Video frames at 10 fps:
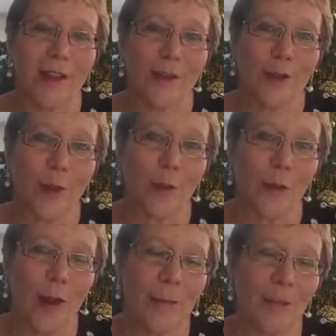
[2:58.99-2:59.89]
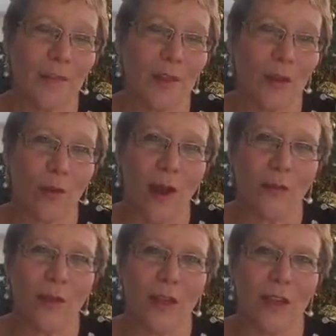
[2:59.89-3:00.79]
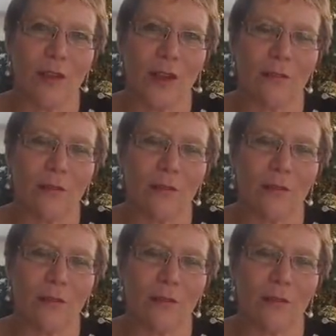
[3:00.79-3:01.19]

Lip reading: So I'm really looking